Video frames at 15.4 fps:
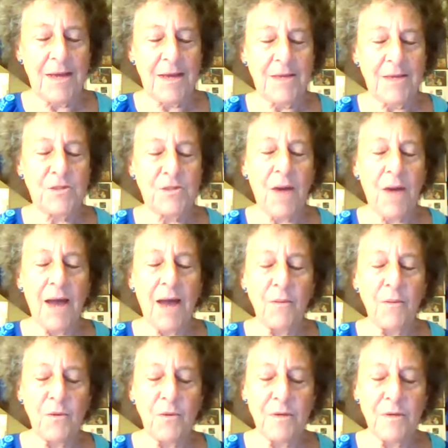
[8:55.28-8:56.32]
So I
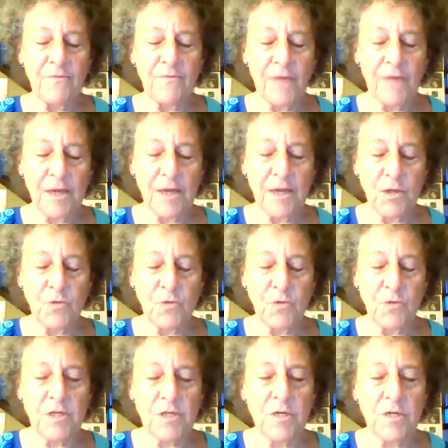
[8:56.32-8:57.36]
would invite you
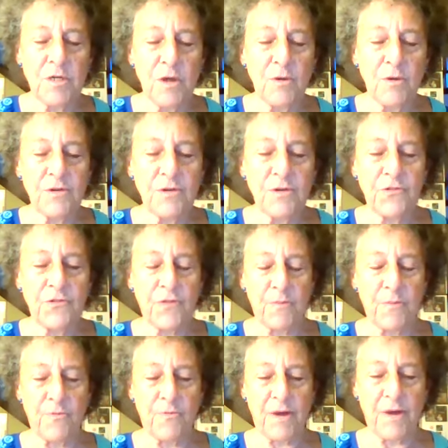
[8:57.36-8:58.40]
to notice the
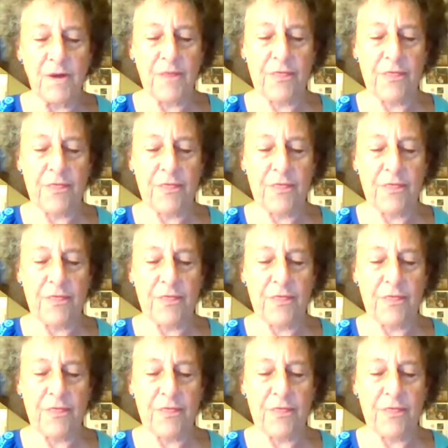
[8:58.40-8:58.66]
breath